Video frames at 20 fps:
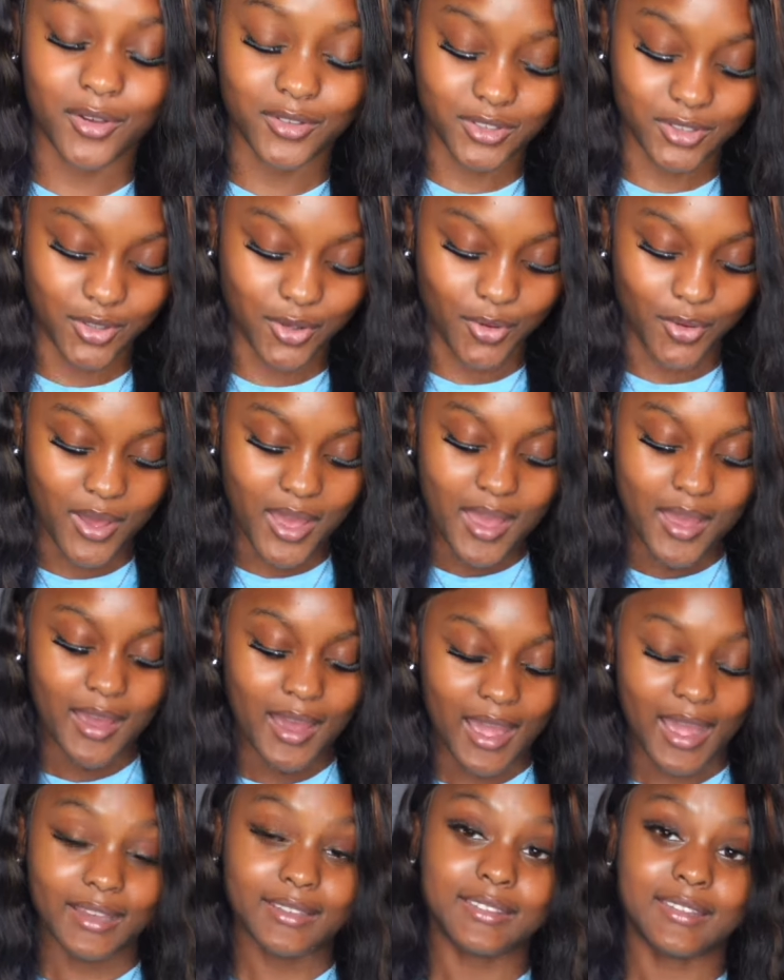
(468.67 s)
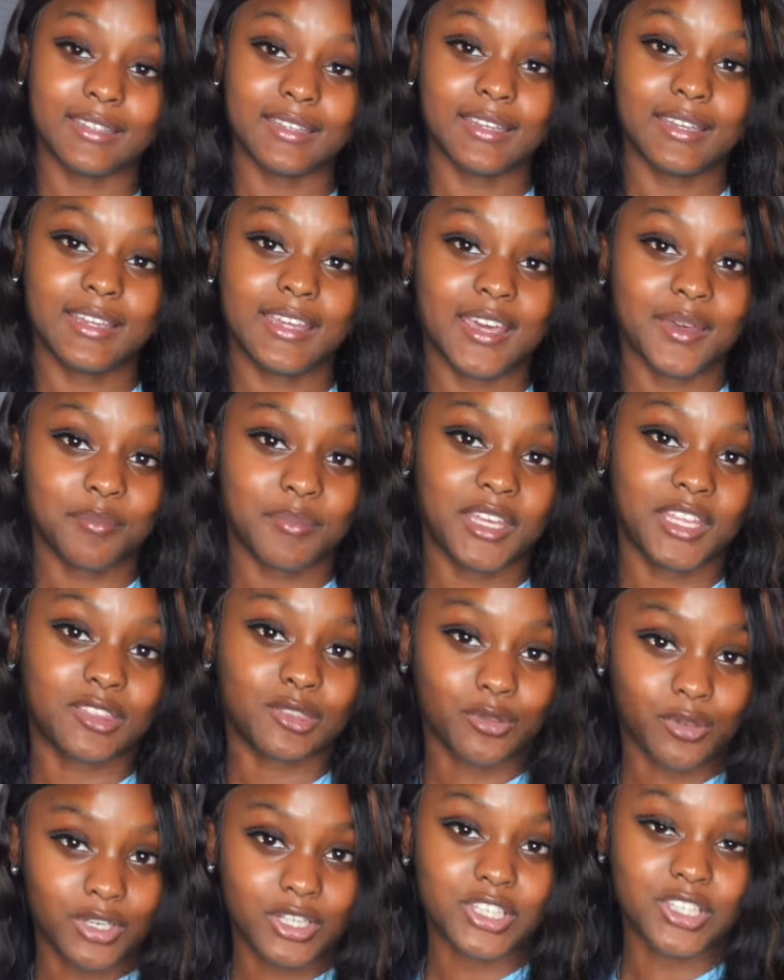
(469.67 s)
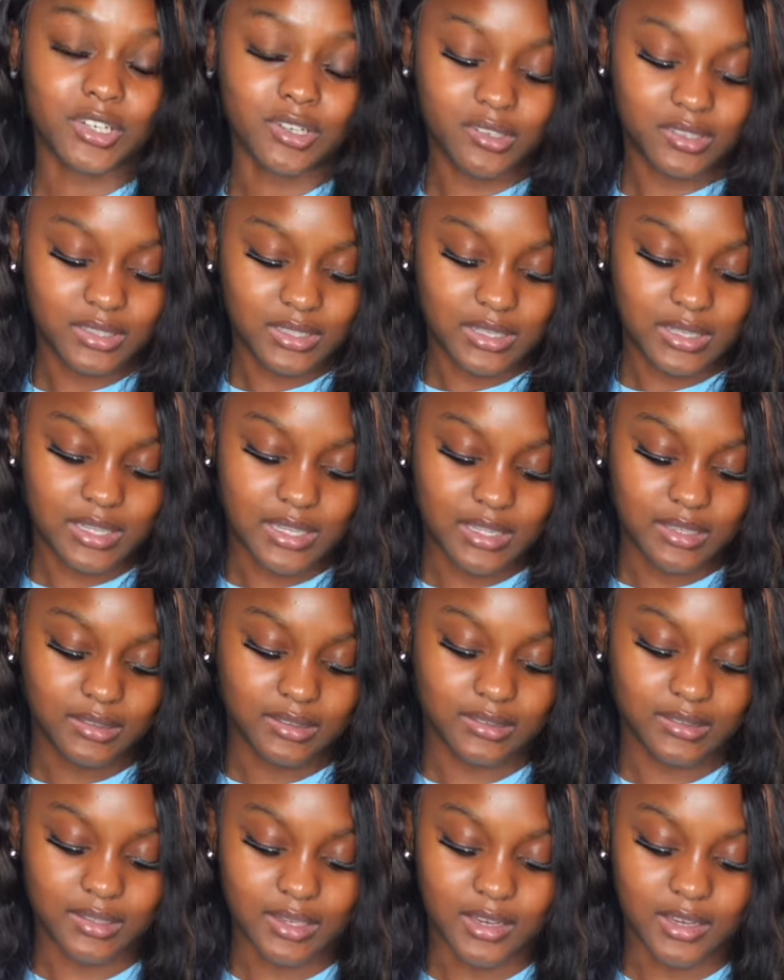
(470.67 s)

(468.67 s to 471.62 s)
So I did get me 3 shirts in this.